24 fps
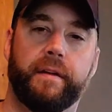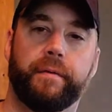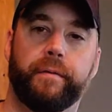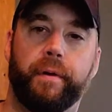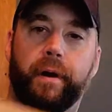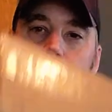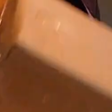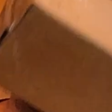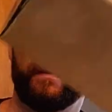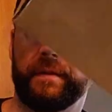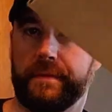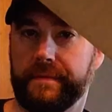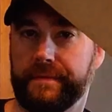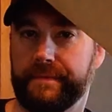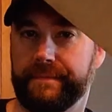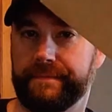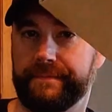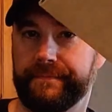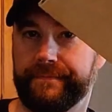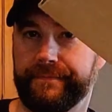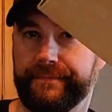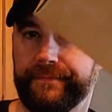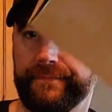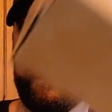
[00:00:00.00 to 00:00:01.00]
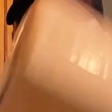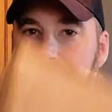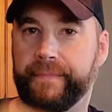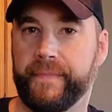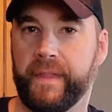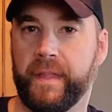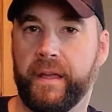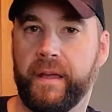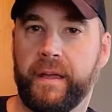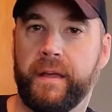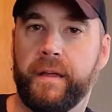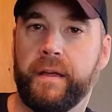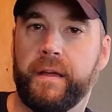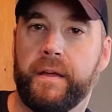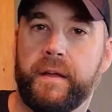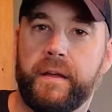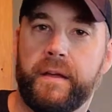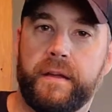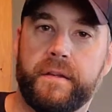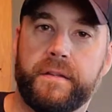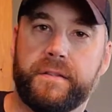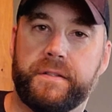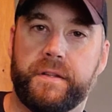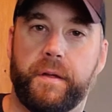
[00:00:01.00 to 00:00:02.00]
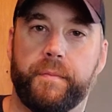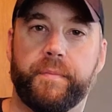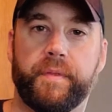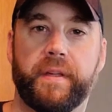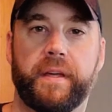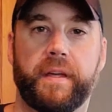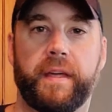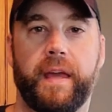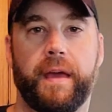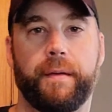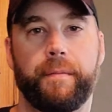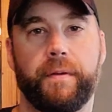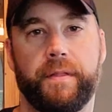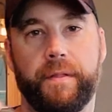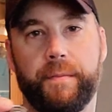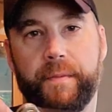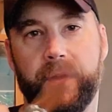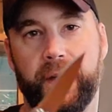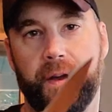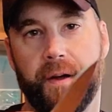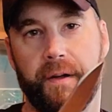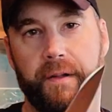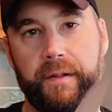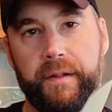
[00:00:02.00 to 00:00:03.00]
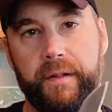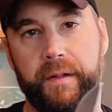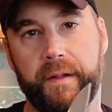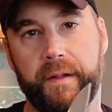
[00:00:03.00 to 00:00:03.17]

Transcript: Well, something came in the mail